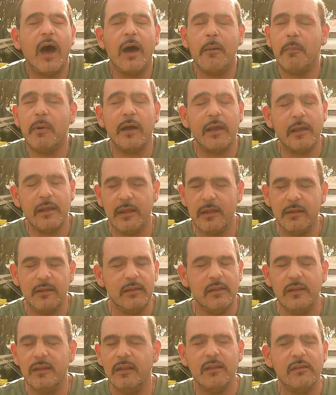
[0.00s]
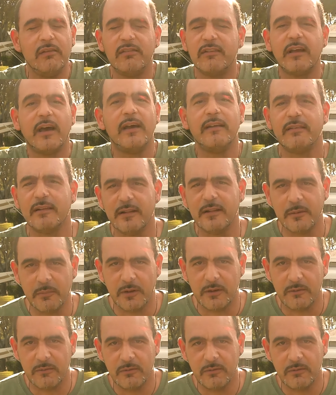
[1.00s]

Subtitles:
The sky's the limit.